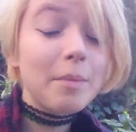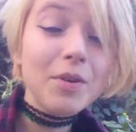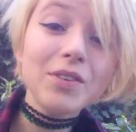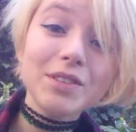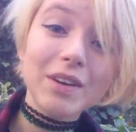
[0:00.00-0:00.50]
I'm
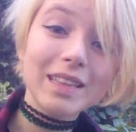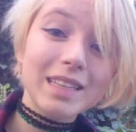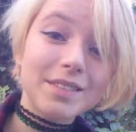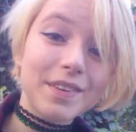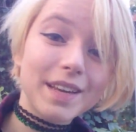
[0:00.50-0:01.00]
going to end
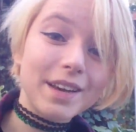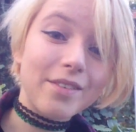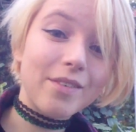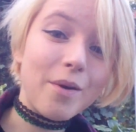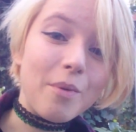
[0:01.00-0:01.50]
this
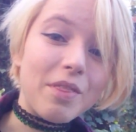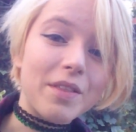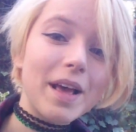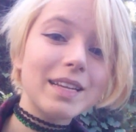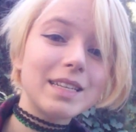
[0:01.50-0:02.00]
video with a
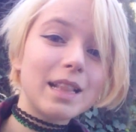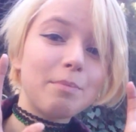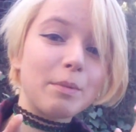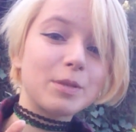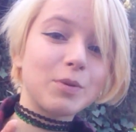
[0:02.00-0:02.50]
nice little boob